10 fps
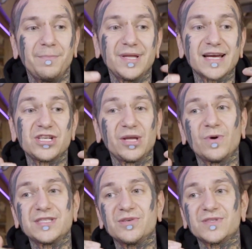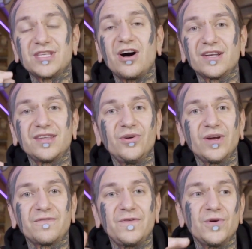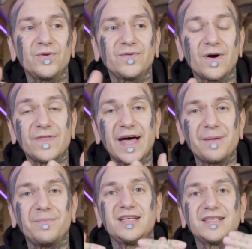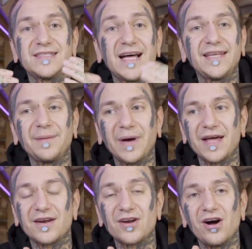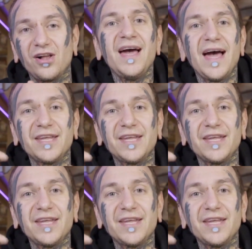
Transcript: But actually once you start doing few of them, it's not that bad at all.